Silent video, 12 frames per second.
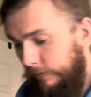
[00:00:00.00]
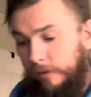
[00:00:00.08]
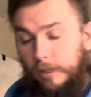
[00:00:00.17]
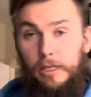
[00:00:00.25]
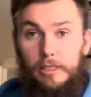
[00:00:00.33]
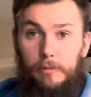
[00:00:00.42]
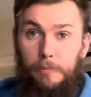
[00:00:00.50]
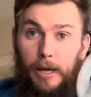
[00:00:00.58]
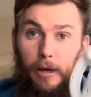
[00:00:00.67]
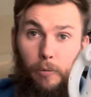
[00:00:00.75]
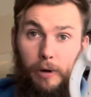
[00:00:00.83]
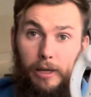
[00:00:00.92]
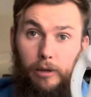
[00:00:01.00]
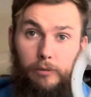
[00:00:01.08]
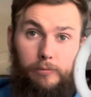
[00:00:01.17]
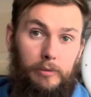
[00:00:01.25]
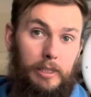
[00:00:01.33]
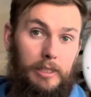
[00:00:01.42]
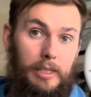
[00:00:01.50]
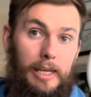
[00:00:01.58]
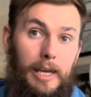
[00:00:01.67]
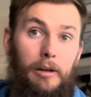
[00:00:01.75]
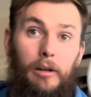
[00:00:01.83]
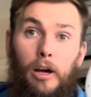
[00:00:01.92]
spare wheel. This
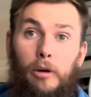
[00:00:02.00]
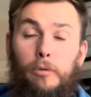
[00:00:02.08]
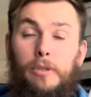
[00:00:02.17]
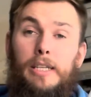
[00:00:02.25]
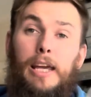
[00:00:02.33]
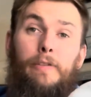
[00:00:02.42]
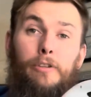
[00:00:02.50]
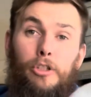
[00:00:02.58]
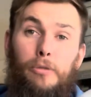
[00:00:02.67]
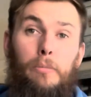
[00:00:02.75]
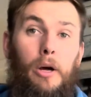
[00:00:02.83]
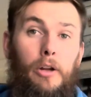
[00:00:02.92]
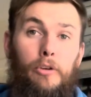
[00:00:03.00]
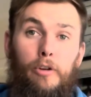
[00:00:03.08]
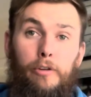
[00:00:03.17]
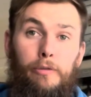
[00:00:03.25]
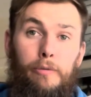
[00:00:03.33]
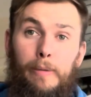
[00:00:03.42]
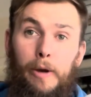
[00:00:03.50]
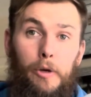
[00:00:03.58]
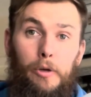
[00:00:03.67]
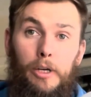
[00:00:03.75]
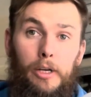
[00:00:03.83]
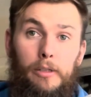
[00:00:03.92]
again, I will save and just partner off with Mario
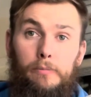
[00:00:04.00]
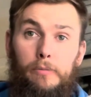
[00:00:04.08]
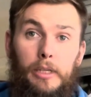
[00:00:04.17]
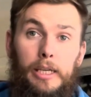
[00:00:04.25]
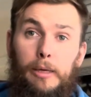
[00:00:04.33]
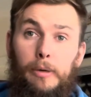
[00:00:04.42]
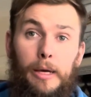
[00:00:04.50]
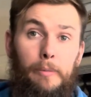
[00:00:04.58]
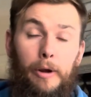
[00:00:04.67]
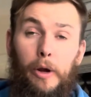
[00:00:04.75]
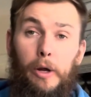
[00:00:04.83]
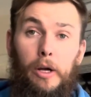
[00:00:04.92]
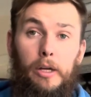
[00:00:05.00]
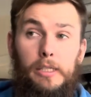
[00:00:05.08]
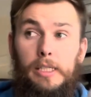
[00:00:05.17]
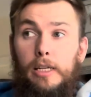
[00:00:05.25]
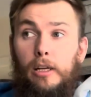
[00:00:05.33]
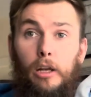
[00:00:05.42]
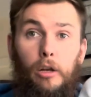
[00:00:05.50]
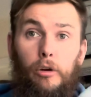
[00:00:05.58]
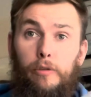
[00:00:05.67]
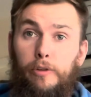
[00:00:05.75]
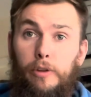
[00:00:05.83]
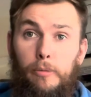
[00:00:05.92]
Kart. I keep getting Mario Karts in. I look
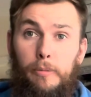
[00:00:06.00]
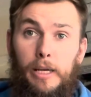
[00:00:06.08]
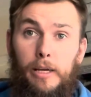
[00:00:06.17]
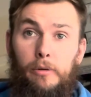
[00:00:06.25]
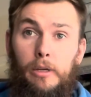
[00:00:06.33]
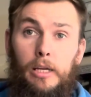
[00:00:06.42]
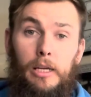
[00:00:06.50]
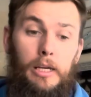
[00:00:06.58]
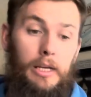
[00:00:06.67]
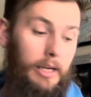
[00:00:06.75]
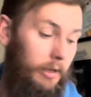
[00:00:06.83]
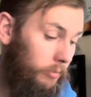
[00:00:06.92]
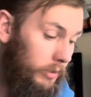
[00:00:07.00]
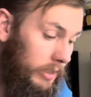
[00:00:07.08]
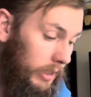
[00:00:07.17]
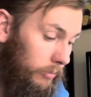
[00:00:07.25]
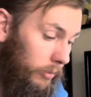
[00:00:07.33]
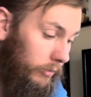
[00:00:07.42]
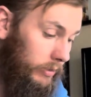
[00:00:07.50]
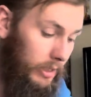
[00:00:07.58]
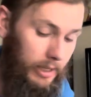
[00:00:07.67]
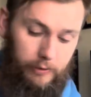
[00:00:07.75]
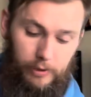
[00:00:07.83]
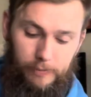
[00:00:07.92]
for them now, and we sell them off
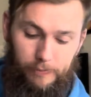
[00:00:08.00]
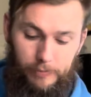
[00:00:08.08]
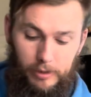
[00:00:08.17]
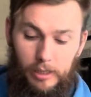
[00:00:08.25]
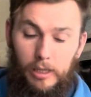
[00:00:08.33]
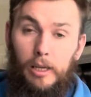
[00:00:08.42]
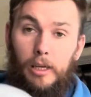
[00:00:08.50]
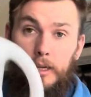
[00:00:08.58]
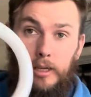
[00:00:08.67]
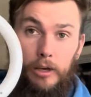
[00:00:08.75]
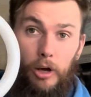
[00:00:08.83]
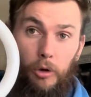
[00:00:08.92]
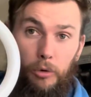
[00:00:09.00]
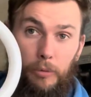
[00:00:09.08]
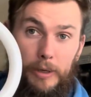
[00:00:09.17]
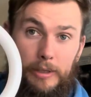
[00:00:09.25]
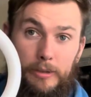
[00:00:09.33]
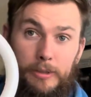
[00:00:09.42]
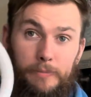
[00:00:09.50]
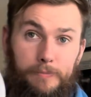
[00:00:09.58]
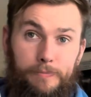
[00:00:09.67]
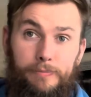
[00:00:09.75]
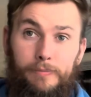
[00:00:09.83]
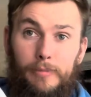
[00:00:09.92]
together. Old wheels.
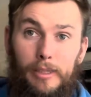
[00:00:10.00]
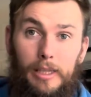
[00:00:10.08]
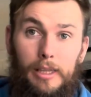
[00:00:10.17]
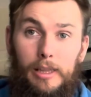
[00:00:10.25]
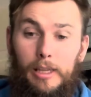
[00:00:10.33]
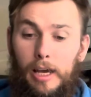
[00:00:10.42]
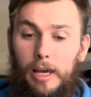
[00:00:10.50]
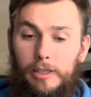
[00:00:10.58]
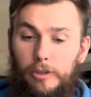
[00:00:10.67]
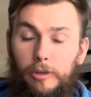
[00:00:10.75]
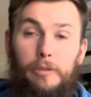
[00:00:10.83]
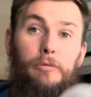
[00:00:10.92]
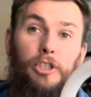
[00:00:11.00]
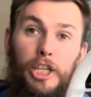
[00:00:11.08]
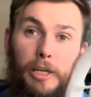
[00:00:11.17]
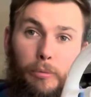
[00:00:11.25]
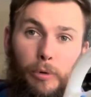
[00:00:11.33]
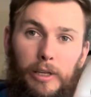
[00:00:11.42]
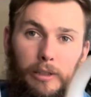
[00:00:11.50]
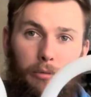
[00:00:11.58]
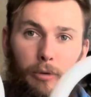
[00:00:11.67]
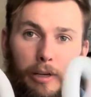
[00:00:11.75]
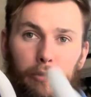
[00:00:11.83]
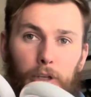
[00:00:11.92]
Sorry, cheap wheels,
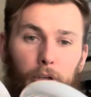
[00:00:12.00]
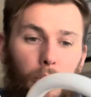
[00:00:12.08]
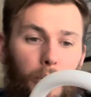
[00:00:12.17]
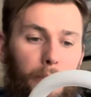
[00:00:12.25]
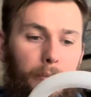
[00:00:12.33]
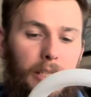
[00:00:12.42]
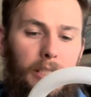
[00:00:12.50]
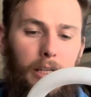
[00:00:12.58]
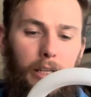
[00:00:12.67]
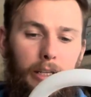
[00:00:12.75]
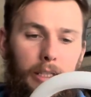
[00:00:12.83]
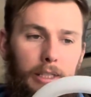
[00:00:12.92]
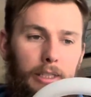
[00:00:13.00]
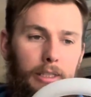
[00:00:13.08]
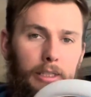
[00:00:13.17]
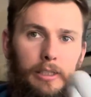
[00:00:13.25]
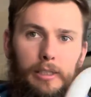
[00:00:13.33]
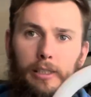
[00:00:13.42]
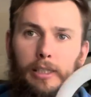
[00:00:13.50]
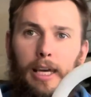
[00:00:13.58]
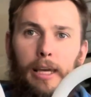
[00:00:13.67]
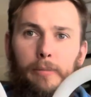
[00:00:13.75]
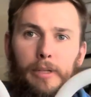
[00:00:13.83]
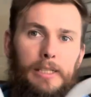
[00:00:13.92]
whatever you call them. These are like
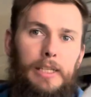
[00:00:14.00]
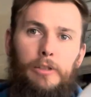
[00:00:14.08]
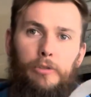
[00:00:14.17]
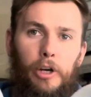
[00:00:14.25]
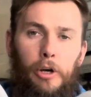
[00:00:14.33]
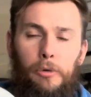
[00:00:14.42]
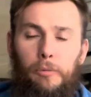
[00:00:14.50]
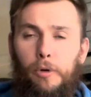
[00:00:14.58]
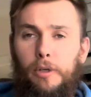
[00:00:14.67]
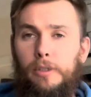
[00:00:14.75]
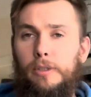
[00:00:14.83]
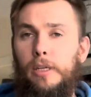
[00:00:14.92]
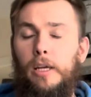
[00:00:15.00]
game accessory owned ones.